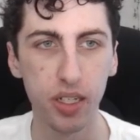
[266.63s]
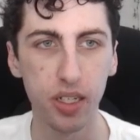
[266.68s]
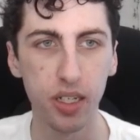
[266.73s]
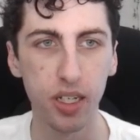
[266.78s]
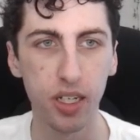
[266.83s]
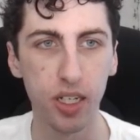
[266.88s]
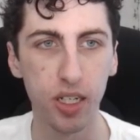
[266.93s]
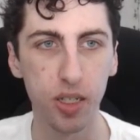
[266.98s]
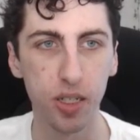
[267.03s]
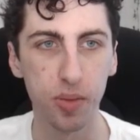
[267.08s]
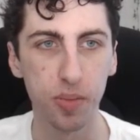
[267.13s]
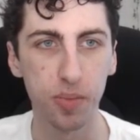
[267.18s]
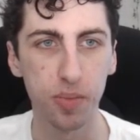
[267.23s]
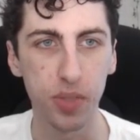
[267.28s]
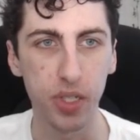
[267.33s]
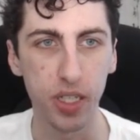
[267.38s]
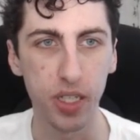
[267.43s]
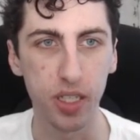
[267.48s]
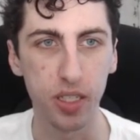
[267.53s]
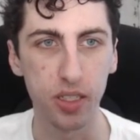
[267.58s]

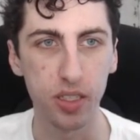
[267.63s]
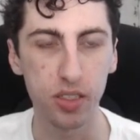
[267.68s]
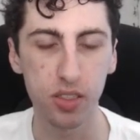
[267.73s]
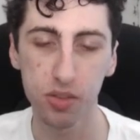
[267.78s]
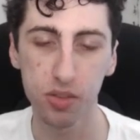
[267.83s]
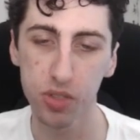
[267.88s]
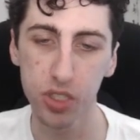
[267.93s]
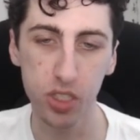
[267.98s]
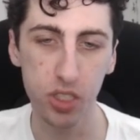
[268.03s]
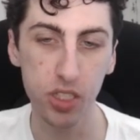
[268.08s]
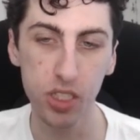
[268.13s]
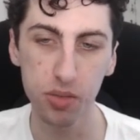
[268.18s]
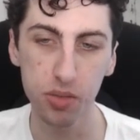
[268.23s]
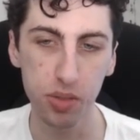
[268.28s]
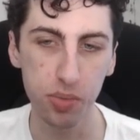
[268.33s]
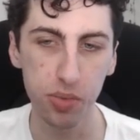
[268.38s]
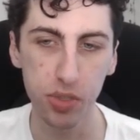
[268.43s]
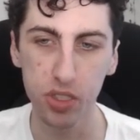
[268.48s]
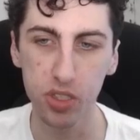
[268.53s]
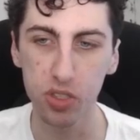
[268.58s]
And it's going to be
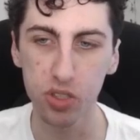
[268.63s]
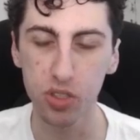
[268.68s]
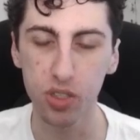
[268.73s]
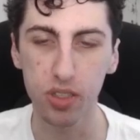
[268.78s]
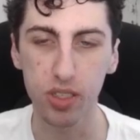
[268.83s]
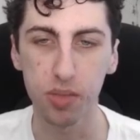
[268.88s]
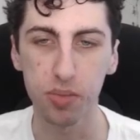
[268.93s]
pretty strong.